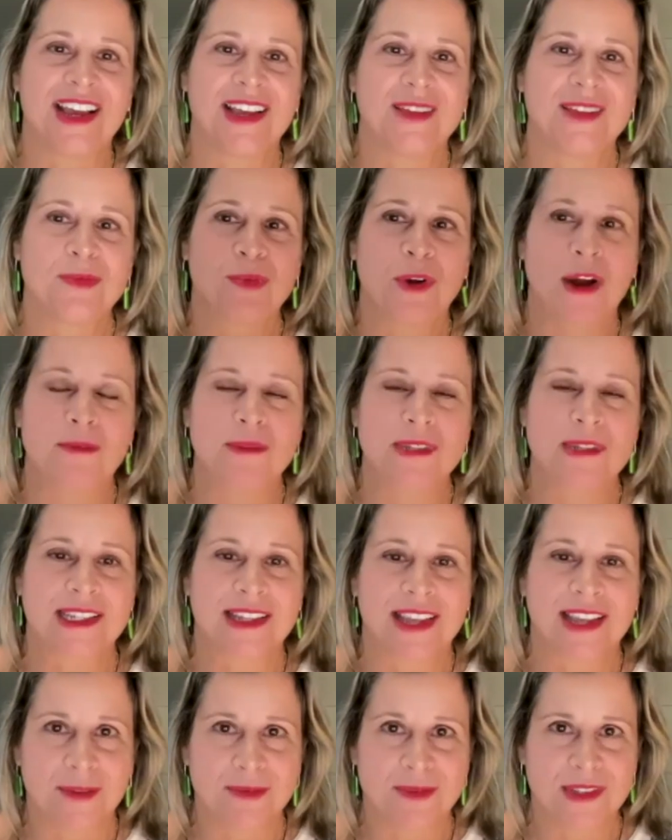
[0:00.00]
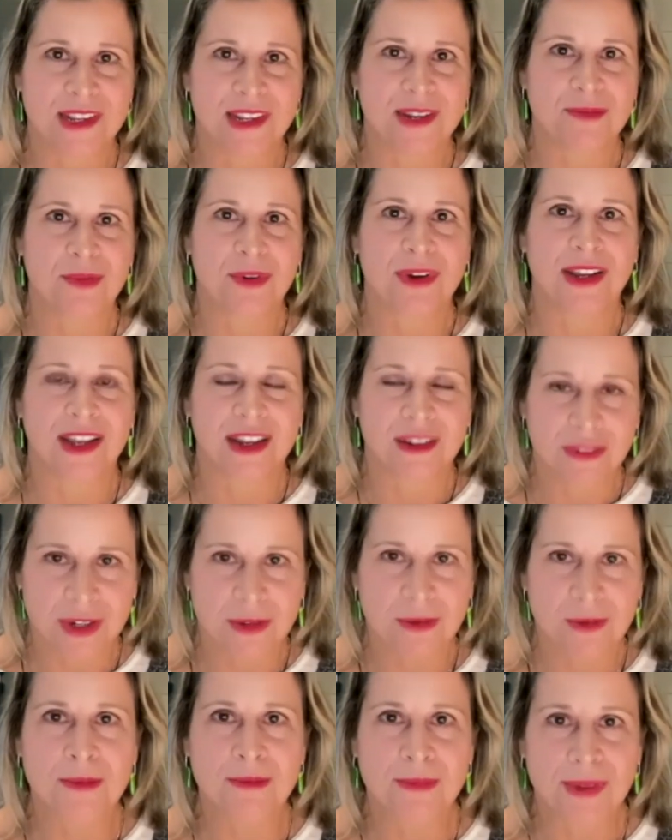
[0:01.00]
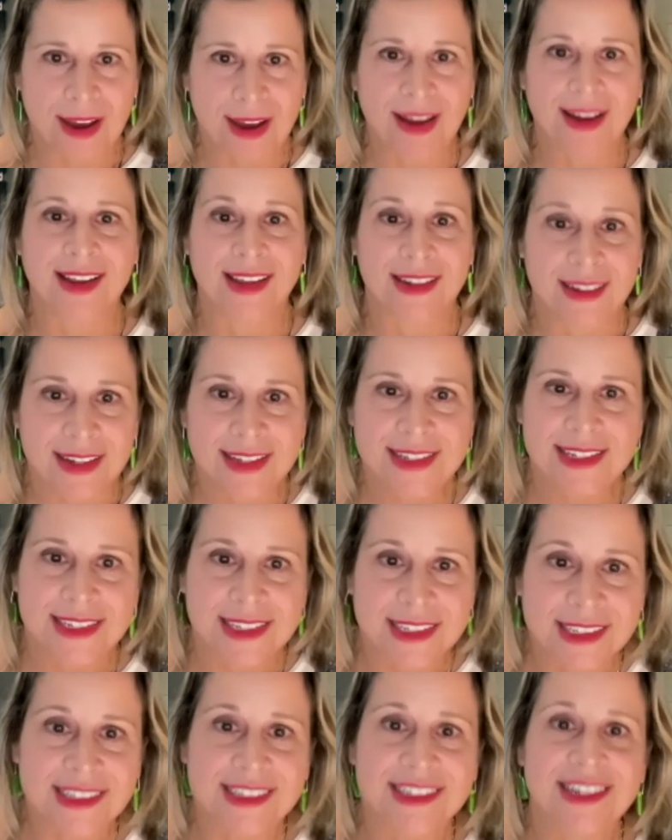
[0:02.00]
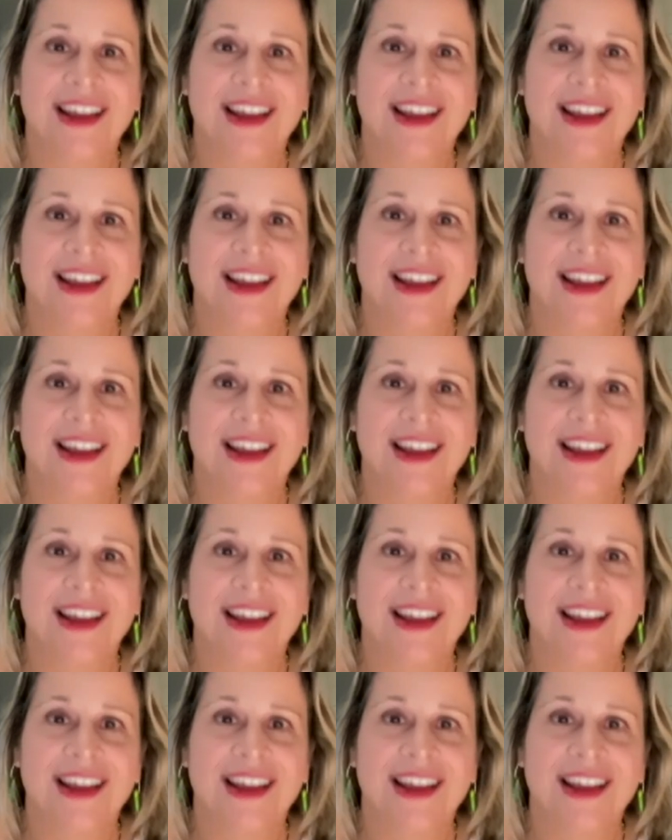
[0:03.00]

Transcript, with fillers: I promised the captain I'd bring everyone back, and I did.